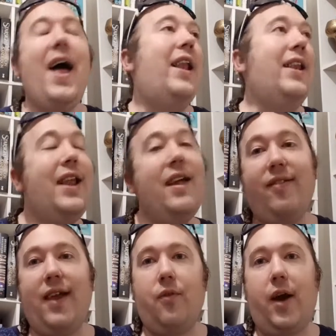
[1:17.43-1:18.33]
Let's
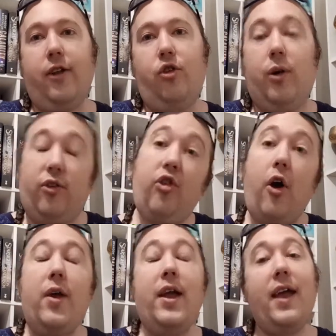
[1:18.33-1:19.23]
get right into it. So,
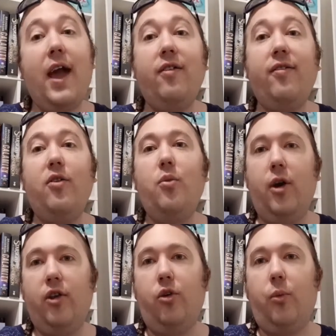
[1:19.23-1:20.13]
in case you
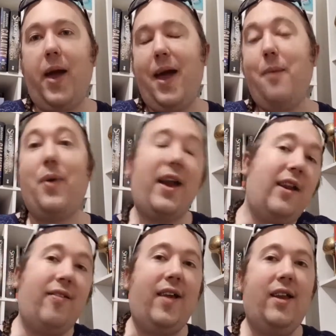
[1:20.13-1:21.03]
weren't aware,
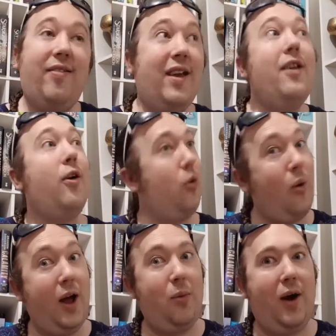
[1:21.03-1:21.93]
Brandon Sanderson,
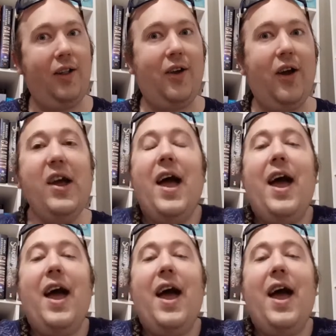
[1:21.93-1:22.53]
quite a while ago,